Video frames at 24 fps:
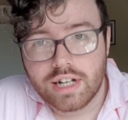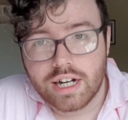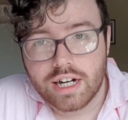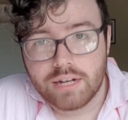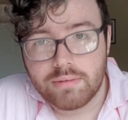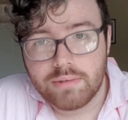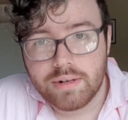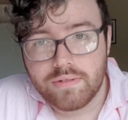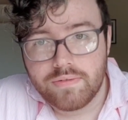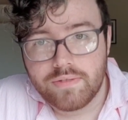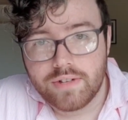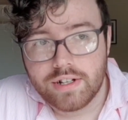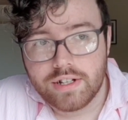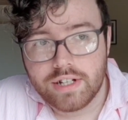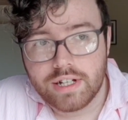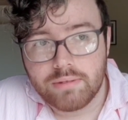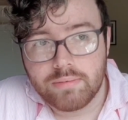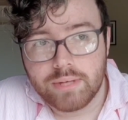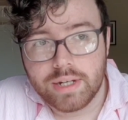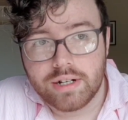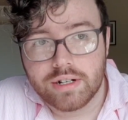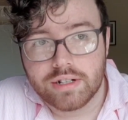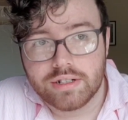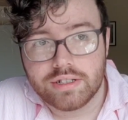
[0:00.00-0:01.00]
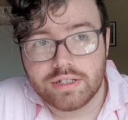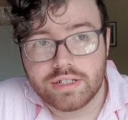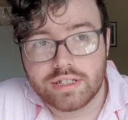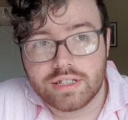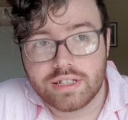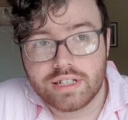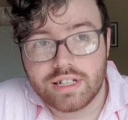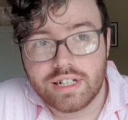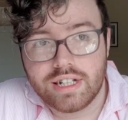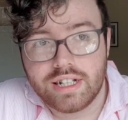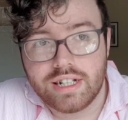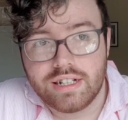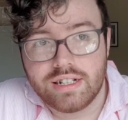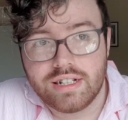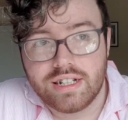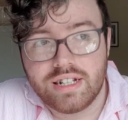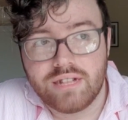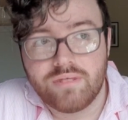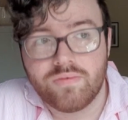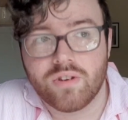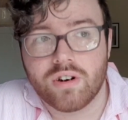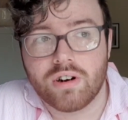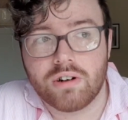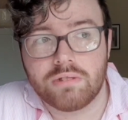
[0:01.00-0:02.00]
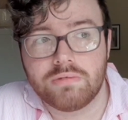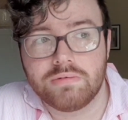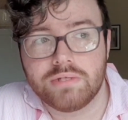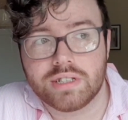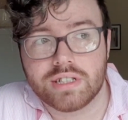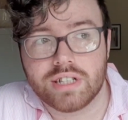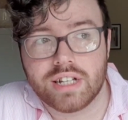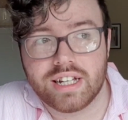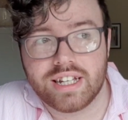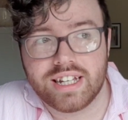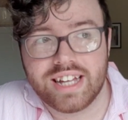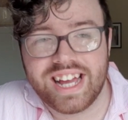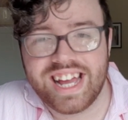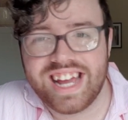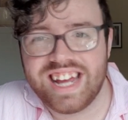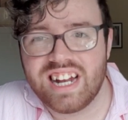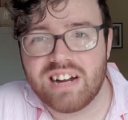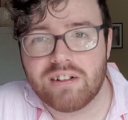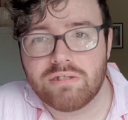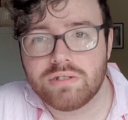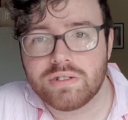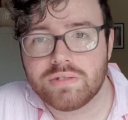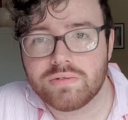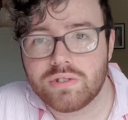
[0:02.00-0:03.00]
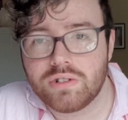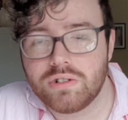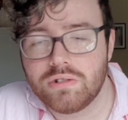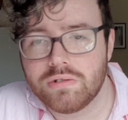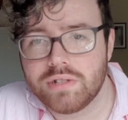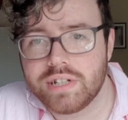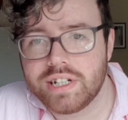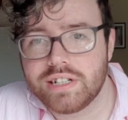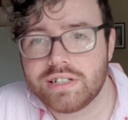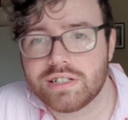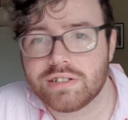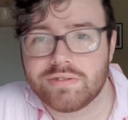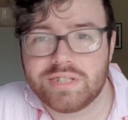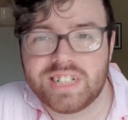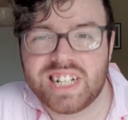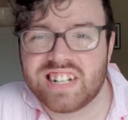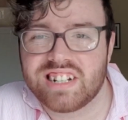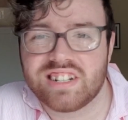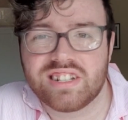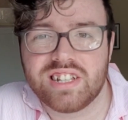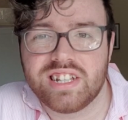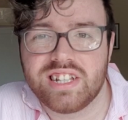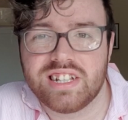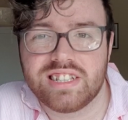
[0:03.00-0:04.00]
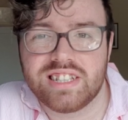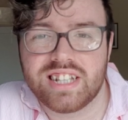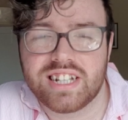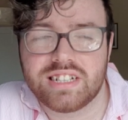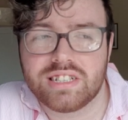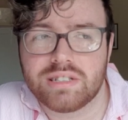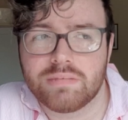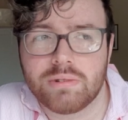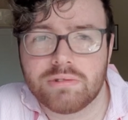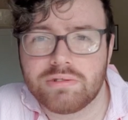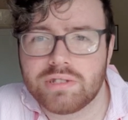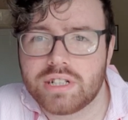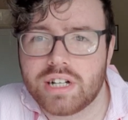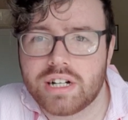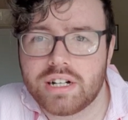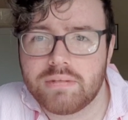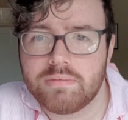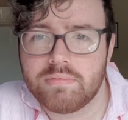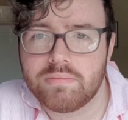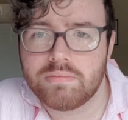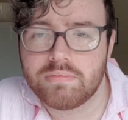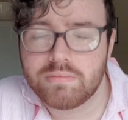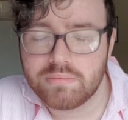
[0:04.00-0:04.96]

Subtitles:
caramel filling because it involves like 8 hours of cooling, so technically it takes the most time.